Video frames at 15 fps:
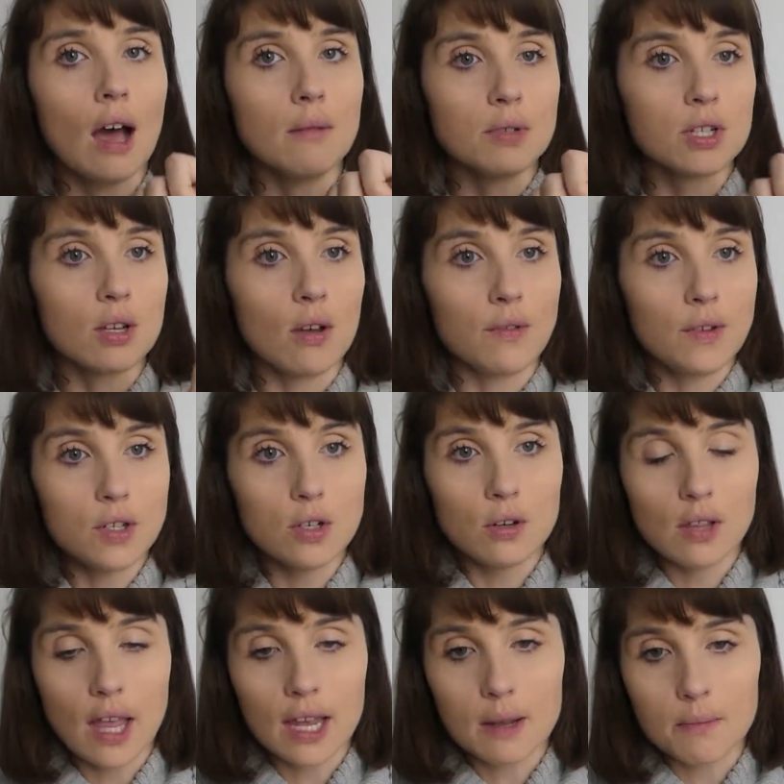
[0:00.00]
So if you do
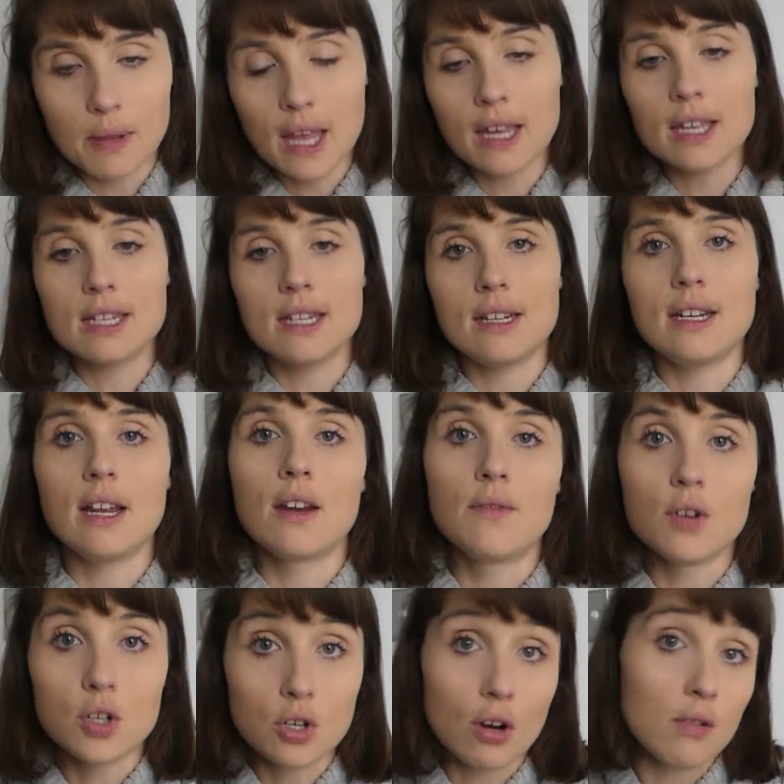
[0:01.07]
like a blanket send out of
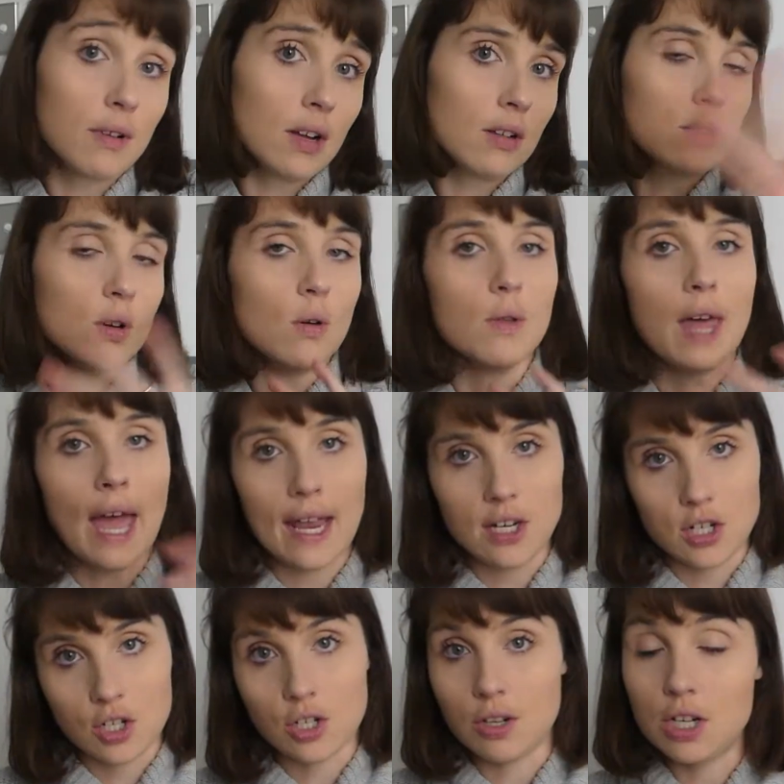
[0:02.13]
your show reel to all the
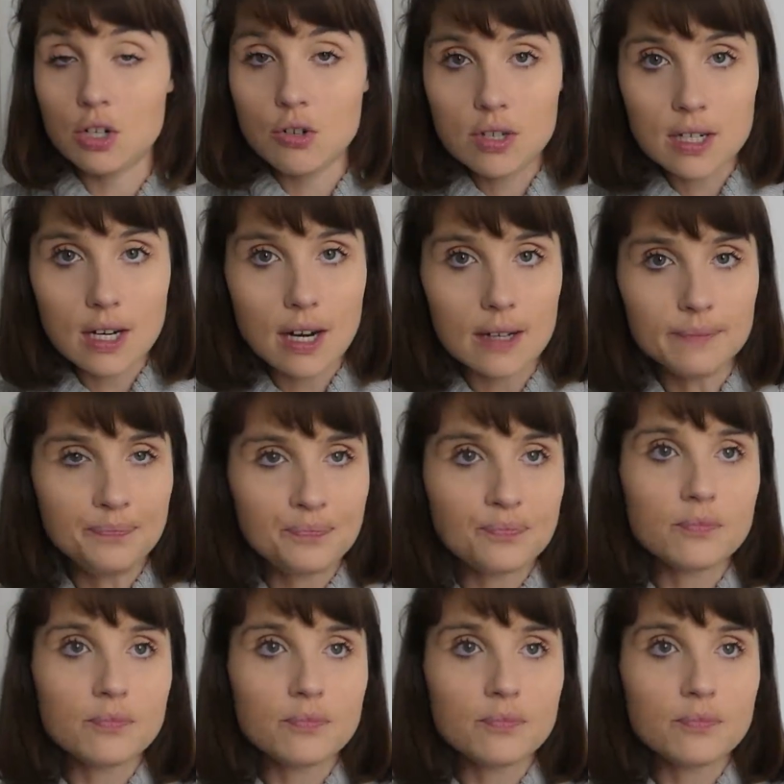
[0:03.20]
agents you're interested in,